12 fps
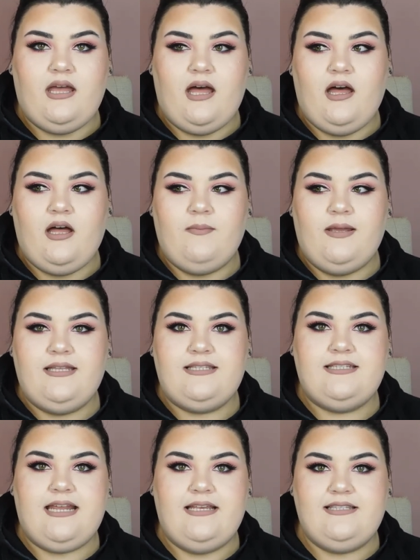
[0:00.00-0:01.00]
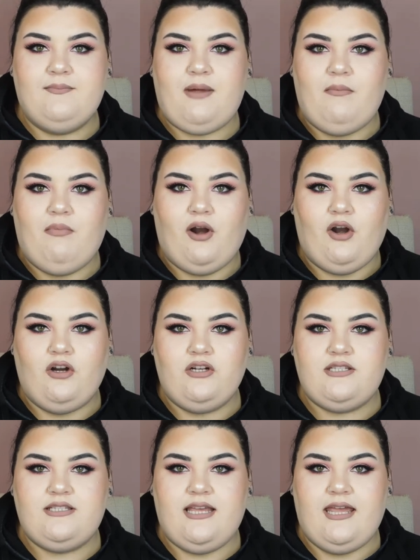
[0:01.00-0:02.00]
Um, it stays in my
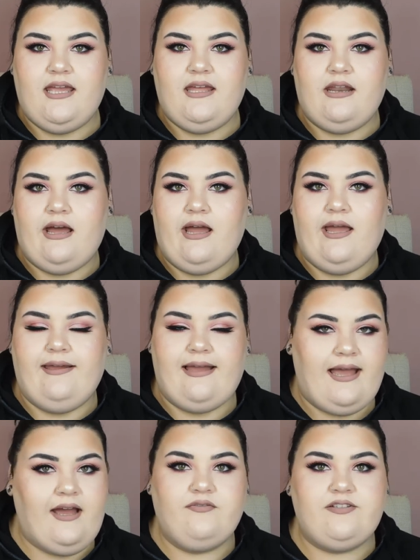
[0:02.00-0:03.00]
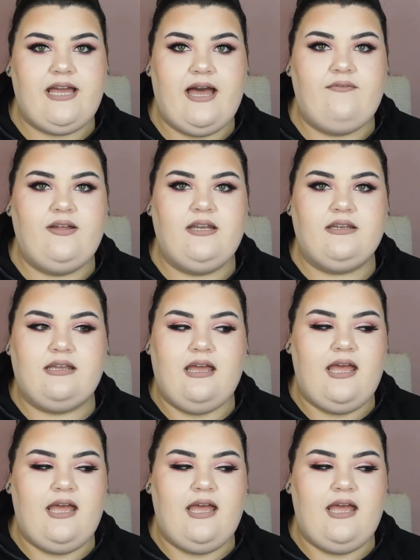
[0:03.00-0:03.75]
purse and I have to have it